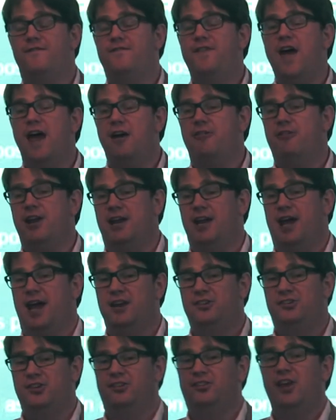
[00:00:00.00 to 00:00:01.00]
varying
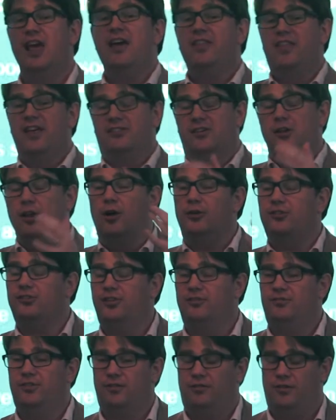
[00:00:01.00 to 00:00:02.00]
ages. There's lots
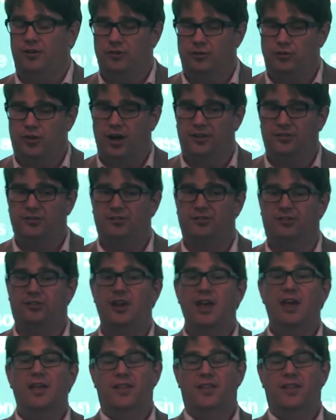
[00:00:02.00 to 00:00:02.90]
of different trusts.